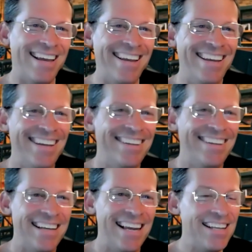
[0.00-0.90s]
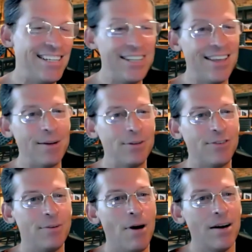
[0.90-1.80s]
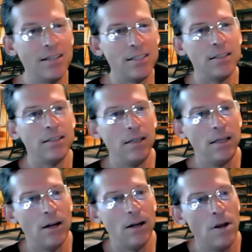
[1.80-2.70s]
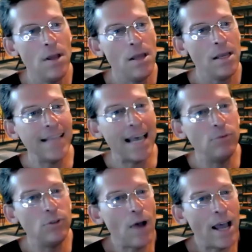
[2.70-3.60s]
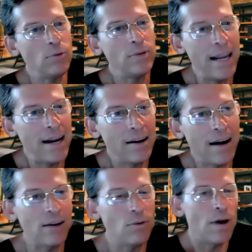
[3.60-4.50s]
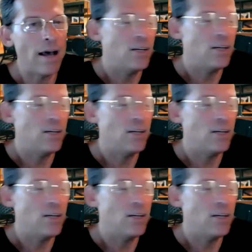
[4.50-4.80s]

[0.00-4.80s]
and then she thought I was from Mars, you know, because I, I don't care. I don't, you